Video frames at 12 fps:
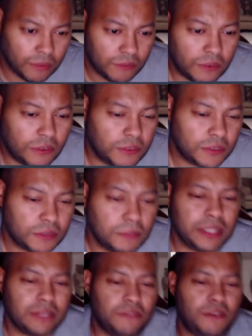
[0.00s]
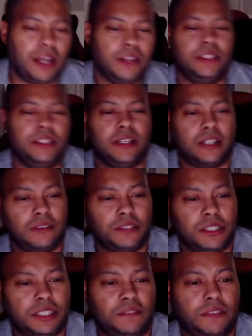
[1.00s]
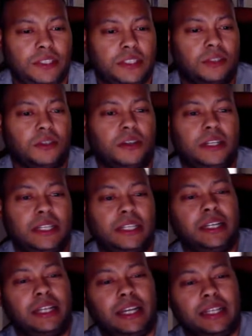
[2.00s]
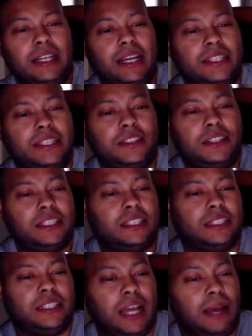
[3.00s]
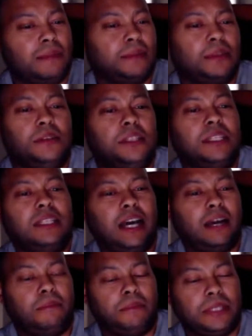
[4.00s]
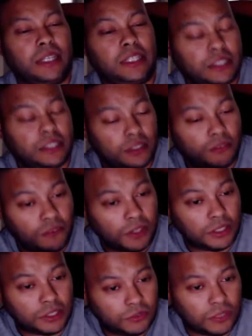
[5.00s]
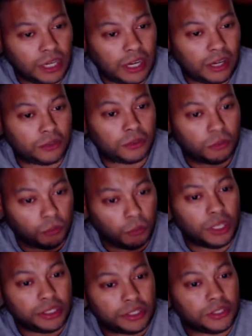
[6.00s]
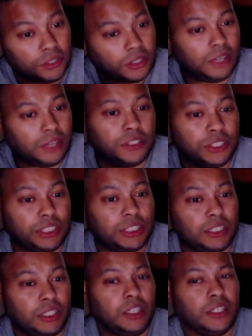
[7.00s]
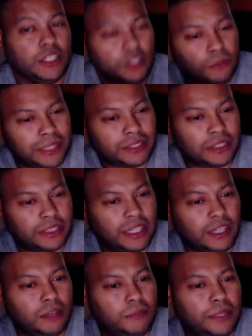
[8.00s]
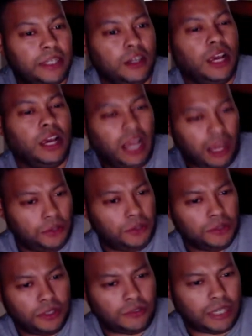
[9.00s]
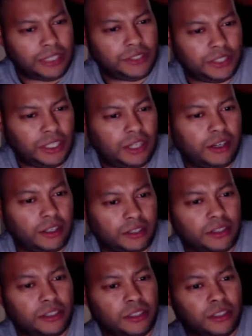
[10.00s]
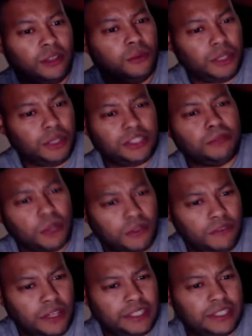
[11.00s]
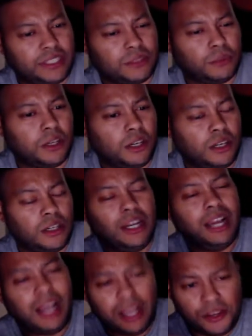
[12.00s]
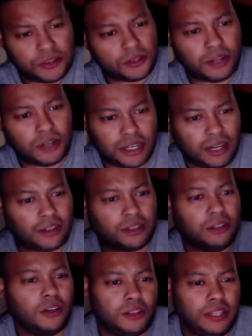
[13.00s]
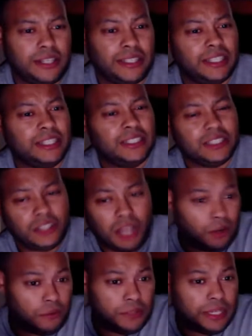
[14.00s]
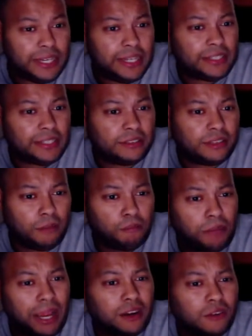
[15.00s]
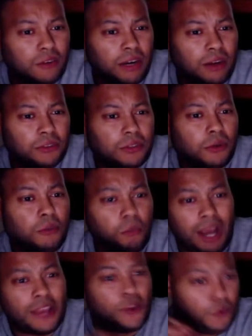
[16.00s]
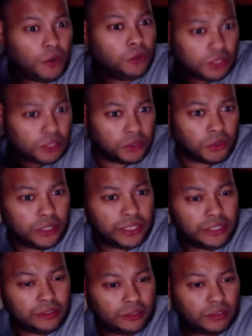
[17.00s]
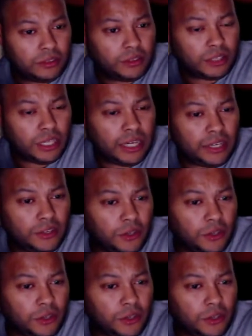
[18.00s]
For submitting the file, do you need a cover sheet for your story? And the answer is absolutely not, because the first round was your cover sheet. You're basically telling me how you're going to write your character, what your motivations were, how you saw the character already. So I don't need background on why you wrote the story, right?